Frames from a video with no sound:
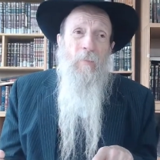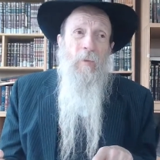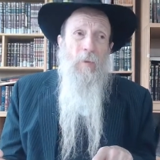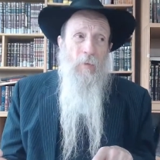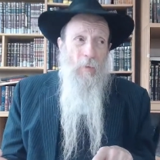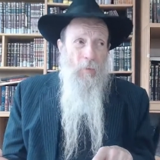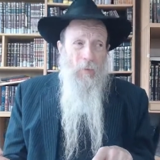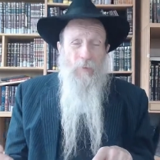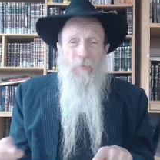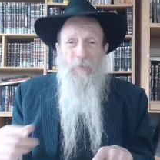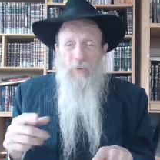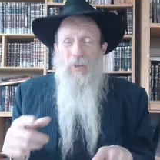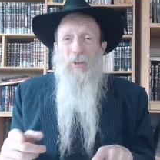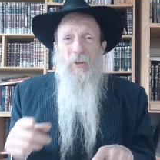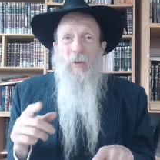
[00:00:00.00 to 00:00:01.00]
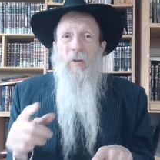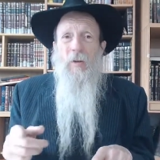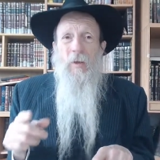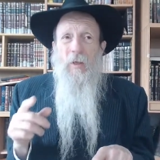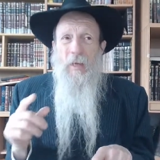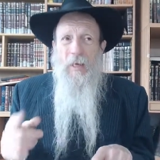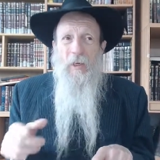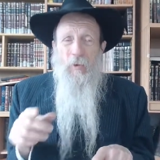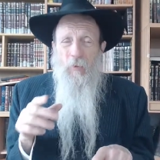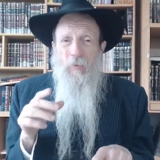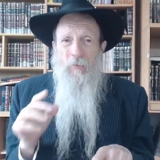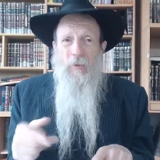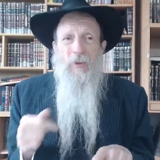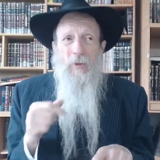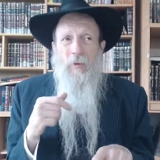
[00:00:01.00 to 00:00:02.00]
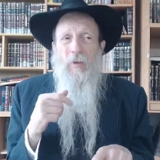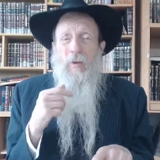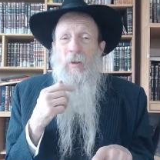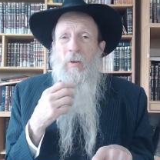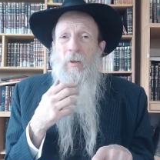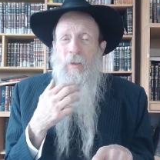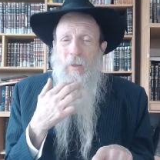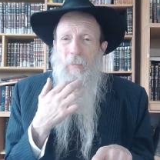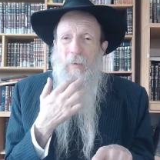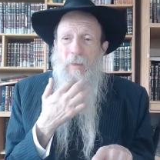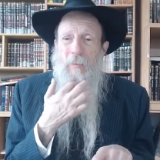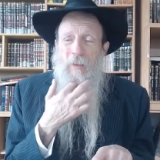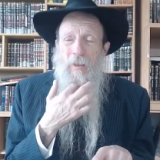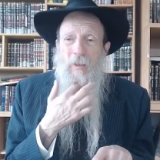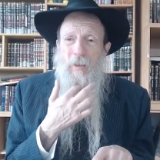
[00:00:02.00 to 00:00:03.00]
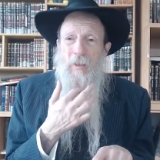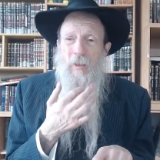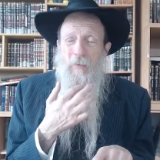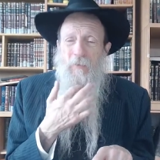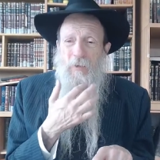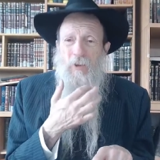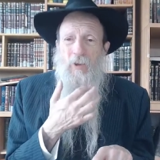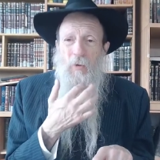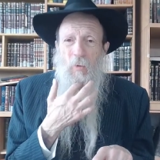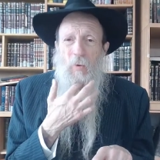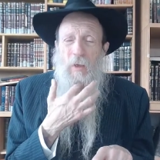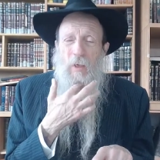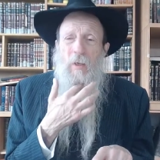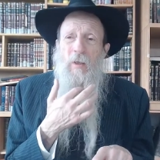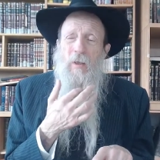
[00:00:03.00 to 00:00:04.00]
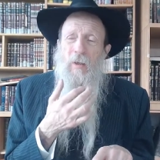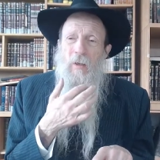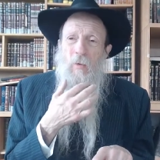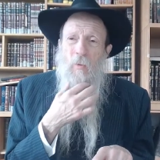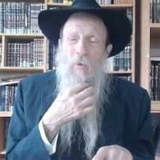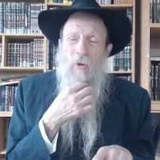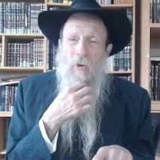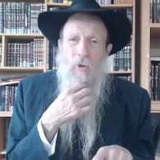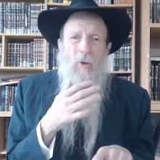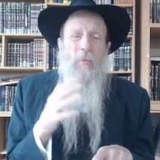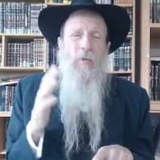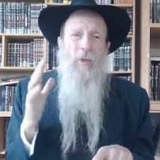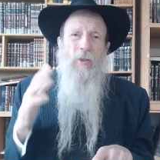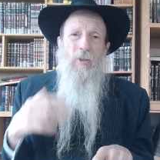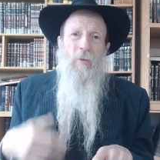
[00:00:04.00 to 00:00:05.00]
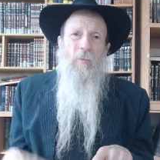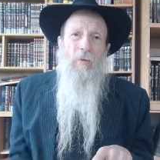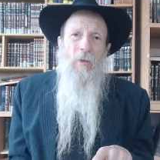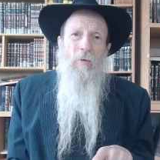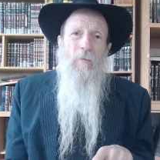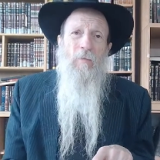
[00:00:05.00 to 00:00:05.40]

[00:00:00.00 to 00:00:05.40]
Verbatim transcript: The only physical, actual physical commandment that he did in a physical way was circumcising himself.